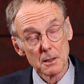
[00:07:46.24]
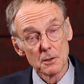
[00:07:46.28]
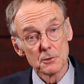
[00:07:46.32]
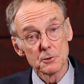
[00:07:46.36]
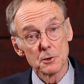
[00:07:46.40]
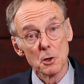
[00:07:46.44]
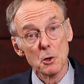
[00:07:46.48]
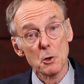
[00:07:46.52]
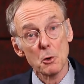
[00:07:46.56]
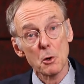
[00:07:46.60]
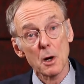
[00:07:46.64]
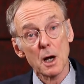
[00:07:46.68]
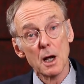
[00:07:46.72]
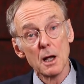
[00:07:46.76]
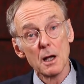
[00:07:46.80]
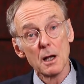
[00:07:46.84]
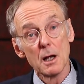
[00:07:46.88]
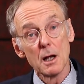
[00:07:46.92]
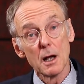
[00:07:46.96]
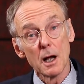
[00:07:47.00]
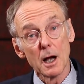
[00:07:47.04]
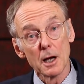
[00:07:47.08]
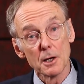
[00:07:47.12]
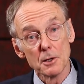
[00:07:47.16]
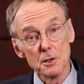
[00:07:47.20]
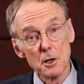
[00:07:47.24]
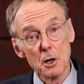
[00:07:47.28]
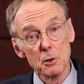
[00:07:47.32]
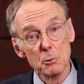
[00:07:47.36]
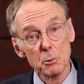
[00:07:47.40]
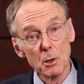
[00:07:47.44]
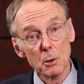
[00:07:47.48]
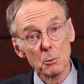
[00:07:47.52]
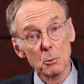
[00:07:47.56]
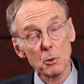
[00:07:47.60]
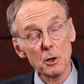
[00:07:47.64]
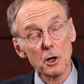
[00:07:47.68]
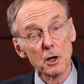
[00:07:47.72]
So I know
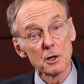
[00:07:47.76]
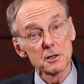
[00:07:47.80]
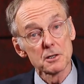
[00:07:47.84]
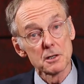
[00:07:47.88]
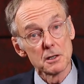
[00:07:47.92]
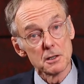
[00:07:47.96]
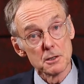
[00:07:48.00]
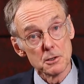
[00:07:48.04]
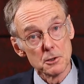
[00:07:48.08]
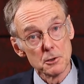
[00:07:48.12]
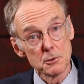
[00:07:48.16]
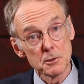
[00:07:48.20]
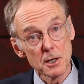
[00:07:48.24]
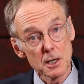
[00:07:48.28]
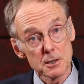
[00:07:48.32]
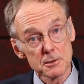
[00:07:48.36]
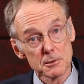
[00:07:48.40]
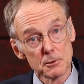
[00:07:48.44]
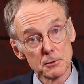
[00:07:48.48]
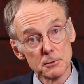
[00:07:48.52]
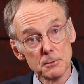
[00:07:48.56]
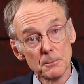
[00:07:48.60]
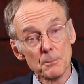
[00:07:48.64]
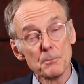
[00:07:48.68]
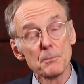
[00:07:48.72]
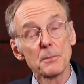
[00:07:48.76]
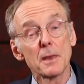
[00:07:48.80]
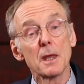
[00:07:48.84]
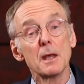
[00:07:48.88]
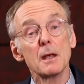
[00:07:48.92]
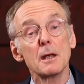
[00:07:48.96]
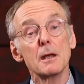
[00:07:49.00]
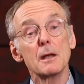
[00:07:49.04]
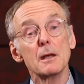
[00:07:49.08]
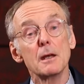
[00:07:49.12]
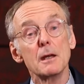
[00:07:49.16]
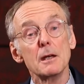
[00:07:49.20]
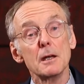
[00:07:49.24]
what works in Newcastle.
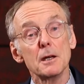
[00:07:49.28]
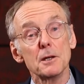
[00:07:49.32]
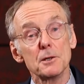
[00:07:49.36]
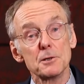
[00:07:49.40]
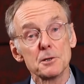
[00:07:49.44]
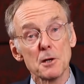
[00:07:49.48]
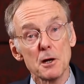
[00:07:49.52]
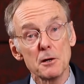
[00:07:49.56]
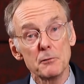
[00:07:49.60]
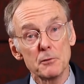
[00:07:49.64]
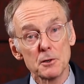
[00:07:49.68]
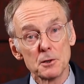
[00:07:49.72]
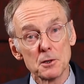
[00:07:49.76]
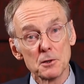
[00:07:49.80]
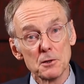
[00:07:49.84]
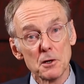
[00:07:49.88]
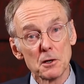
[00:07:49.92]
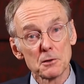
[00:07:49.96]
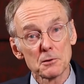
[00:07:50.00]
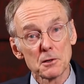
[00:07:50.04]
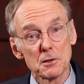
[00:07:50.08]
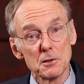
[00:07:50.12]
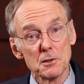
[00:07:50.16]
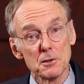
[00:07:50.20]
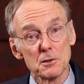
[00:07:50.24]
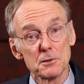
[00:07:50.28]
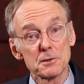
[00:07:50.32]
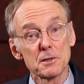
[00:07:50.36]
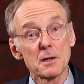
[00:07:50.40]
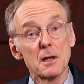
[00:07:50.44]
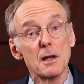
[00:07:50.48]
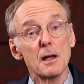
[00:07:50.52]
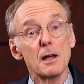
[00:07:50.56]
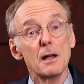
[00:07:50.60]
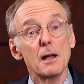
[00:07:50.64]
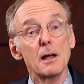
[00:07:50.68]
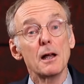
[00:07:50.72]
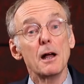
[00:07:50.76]
It's over to doctors
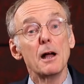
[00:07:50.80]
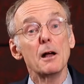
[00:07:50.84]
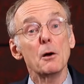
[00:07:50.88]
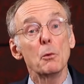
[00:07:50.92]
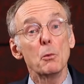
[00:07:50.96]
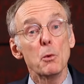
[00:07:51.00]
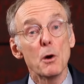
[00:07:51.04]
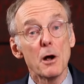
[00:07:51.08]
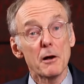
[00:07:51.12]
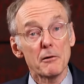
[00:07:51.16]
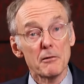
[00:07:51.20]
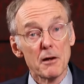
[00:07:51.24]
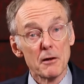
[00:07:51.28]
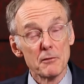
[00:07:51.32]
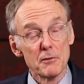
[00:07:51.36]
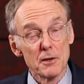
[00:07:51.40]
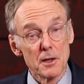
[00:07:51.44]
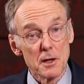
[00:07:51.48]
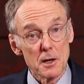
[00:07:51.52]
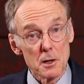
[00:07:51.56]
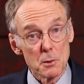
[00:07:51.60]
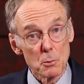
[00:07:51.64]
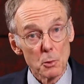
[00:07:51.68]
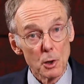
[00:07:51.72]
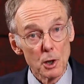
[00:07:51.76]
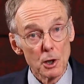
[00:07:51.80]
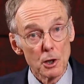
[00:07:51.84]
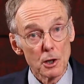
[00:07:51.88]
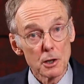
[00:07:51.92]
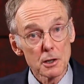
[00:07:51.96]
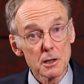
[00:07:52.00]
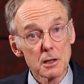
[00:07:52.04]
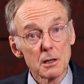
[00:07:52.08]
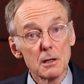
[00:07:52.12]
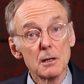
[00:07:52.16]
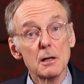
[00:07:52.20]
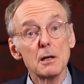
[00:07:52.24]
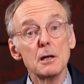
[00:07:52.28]
wherever they
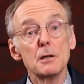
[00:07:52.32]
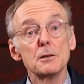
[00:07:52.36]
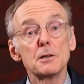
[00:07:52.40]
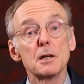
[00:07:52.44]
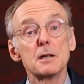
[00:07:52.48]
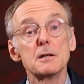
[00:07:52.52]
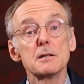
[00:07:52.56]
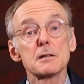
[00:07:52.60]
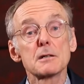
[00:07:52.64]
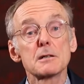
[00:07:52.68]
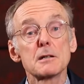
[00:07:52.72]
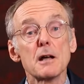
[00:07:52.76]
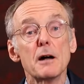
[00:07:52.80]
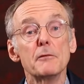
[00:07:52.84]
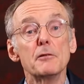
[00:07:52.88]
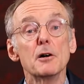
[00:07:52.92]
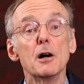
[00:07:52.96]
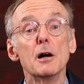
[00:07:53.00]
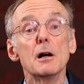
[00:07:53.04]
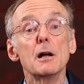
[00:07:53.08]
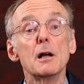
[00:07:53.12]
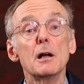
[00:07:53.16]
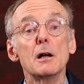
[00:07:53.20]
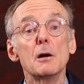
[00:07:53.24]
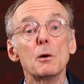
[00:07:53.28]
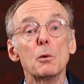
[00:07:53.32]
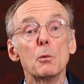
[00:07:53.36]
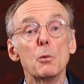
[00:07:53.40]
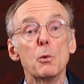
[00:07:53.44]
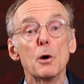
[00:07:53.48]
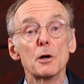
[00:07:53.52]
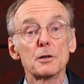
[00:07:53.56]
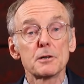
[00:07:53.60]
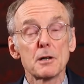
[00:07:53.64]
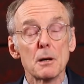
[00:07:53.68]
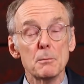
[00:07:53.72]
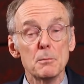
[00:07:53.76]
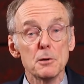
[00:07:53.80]
work to discover
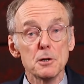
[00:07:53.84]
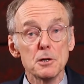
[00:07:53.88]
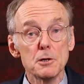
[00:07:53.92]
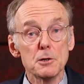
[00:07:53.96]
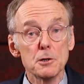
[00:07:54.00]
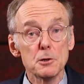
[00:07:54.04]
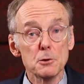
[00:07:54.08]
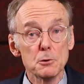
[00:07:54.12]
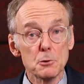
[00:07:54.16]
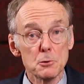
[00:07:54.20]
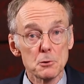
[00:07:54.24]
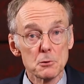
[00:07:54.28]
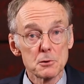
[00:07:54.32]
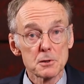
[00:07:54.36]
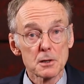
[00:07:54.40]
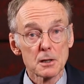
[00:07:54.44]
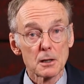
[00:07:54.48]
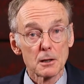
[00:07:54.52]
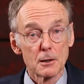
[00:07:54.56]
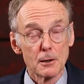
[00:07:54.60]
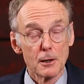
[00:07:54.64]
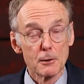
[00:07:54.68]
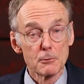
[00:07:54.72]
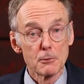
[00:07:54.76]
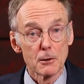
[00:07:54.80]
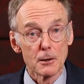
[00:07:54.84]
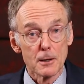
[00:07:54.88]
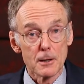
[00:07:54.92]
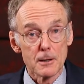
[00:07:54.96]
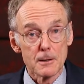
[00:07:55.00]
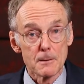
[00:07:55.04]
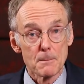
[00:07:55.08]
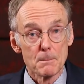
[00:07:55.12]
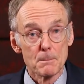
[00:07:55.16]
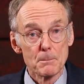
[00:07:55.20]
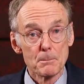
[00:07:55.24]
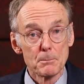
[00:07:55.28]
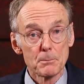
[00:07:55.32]
what can be used
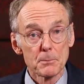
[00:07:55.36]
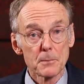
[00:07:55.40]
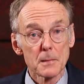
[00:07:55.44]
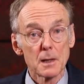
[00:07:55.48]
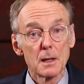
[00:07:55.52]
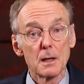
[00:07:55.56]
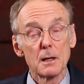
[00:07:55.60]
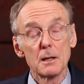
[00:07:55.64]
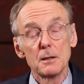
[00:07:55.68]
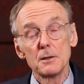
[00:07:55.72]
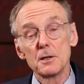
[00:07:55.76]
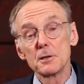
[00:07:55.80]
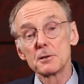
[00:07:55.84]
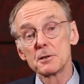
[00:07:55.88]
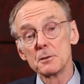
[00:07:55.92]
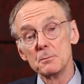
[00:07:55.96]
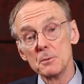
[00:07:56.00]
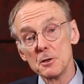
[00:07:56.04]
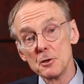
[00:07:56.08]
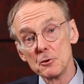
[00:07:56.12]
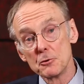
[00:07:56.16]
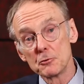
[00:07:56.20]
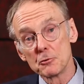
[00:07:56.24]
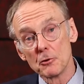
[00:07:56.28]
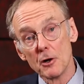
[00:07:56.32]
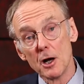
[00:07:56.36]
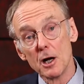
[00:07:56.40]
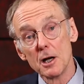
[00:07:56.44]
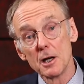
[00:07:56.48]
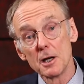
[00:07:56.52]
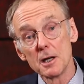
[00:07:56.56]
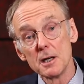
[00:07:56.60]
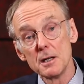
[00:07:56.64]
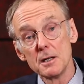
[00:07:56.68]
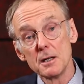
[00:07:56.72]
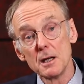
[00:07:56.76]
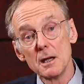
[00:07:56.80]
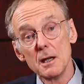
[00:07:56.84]
locally. This has been
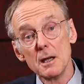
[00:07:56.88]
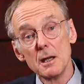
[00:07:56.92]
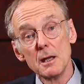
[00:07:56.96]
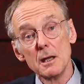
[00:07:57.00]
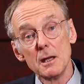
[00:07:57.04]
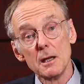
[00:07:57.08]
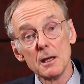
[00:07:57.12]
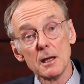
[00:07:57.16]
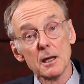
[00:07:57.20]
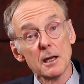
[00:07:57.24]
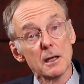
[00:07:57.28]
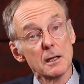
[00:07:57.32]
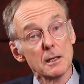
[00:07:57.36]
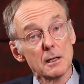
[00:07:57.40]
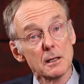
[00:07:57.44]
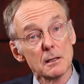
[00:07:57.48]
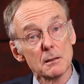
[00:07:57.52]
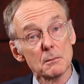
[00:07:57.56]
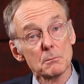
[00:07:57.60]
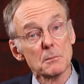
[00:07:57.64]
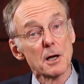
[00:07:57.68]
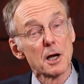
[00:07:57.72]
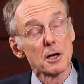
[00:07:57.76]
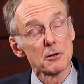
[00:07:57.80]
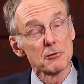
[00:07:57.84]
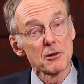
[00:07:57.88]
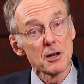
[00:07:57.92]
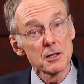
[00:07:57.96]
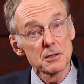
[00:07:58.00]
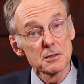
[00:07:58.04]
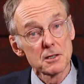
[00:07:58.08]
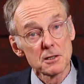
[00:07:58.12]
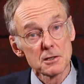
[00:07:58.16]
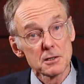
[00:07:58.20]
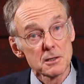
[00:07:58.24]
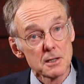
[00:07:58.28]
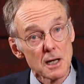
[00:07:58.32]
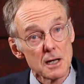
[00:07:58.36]
tried in
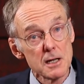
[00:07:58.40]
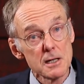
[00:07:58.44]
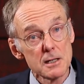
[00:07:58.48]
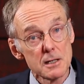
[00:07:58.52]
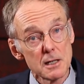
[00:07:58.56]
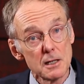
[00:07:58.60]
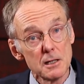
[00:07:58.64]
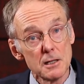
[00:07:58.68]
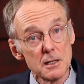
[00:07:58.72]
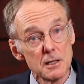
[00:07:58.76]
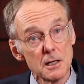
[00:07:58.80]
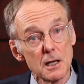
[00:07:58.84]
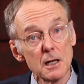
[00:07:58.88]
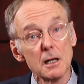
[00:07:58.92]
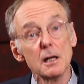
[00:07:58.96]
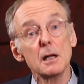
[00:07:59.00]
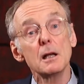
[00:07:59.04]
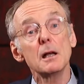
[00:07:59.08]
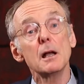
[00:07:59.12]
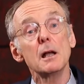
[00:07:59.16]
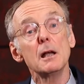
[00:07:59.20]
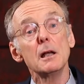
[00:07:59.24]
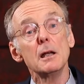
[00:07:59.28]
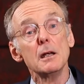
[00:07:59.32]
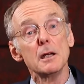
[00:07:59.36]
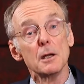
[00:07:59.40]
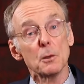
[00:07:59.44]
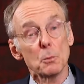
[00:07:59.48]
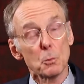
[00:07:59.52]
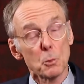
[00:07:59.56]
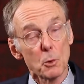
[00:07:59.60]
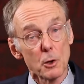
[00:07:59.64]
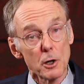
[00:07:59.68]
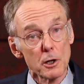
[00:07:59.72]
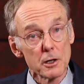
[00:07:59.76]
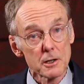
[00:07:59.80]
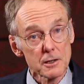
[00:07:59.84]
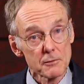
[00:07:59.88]
Maharashtra State, India. It
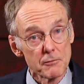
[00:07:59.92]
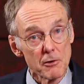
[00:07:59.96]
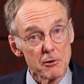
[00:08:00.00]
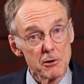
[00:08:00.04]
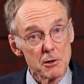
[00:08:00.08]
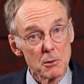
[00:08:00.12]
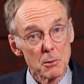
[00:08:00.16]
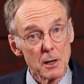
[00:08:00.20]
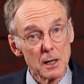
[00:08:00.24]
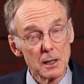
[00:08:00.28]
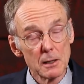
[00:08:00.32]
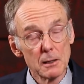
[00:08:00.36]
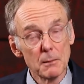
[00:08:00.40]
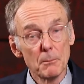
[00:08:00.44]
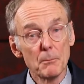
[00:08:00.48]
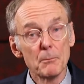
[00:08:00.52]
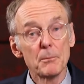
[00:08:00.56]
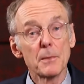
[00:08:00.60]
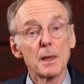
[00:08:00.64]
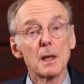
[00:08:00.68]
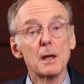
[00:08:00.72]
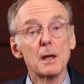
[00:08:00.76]
works very well.